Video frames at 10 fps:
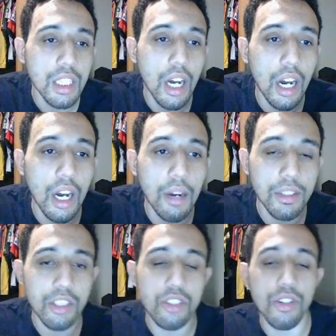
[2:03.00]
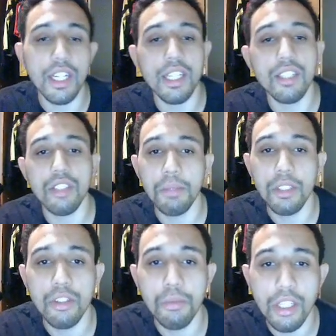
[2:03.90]
and the striking is going to be
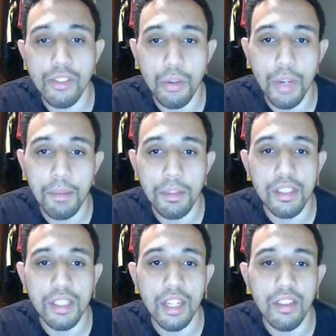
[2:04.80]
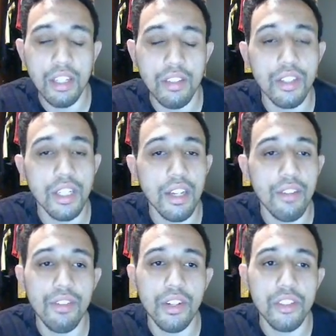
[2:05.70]
too much for Wilmington. I think he's going to get
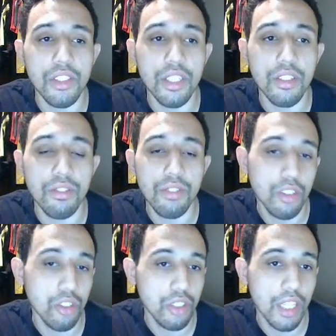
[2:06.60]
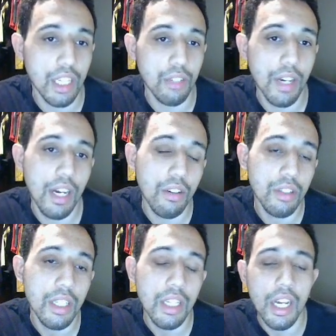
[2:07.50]
finished here in the first or second round.
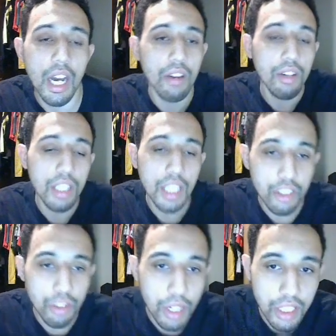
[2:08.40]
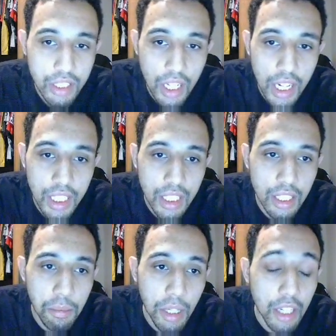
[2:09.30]
I really like Giovanni Scott
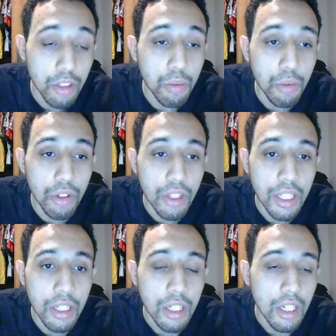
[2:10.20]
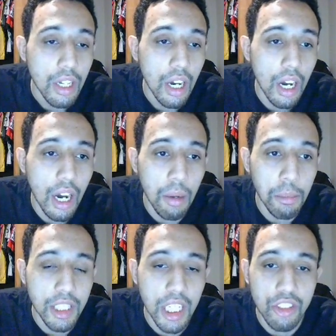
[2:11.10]
here, but I do worry
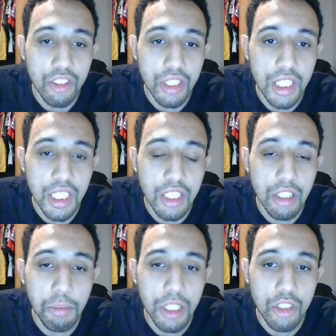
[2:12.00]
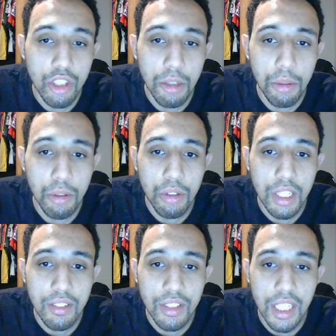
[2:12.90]
potentially he could be in trouble
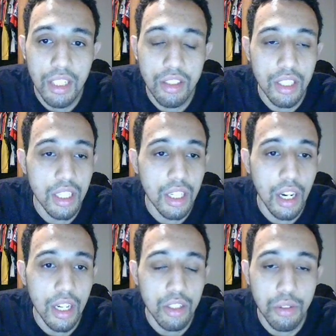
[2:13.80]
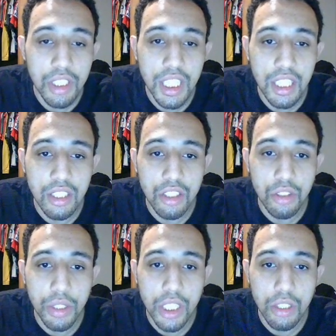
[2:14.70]
if he gets into a sticky
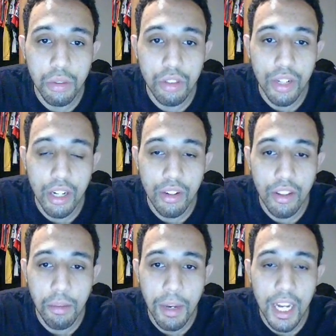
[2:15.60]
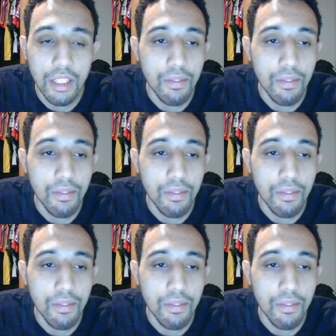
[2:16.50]
situation with Gregory on the mat.